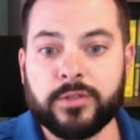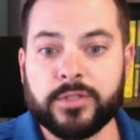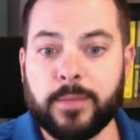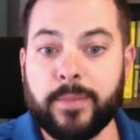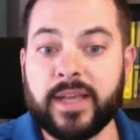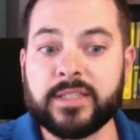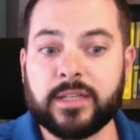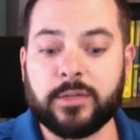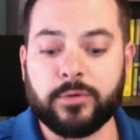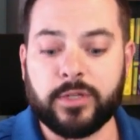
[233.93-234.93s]
So they
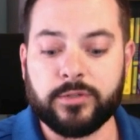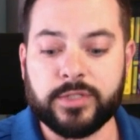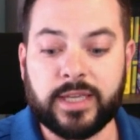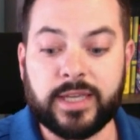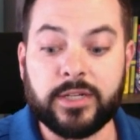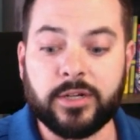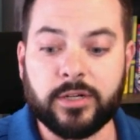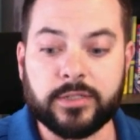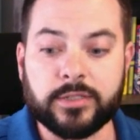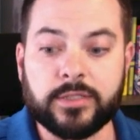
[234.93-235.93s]
basically were using
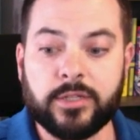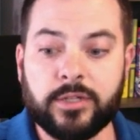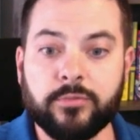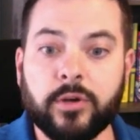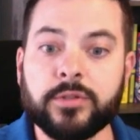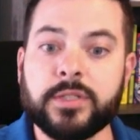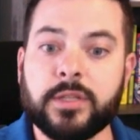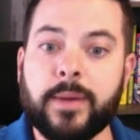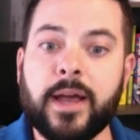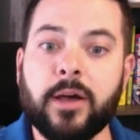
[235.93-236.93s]
interns to do most of the
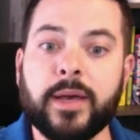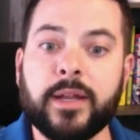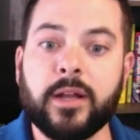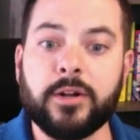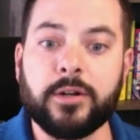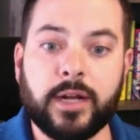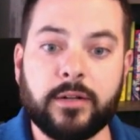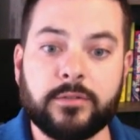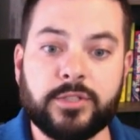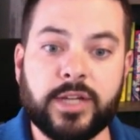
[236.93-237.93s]
biomed under
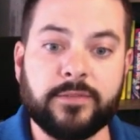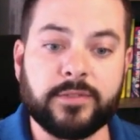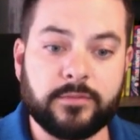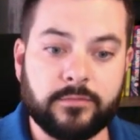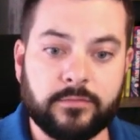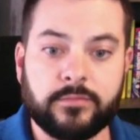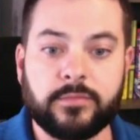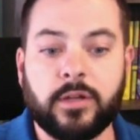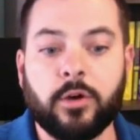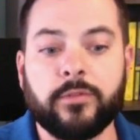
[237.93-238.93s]
Jeff's
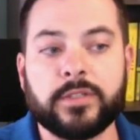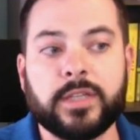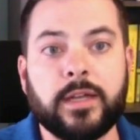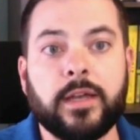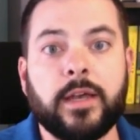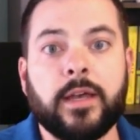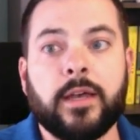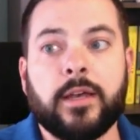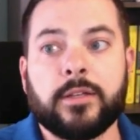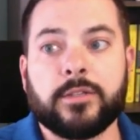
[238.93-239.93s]
oversight.
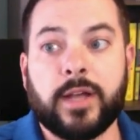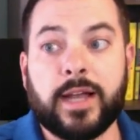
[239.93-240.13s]
So I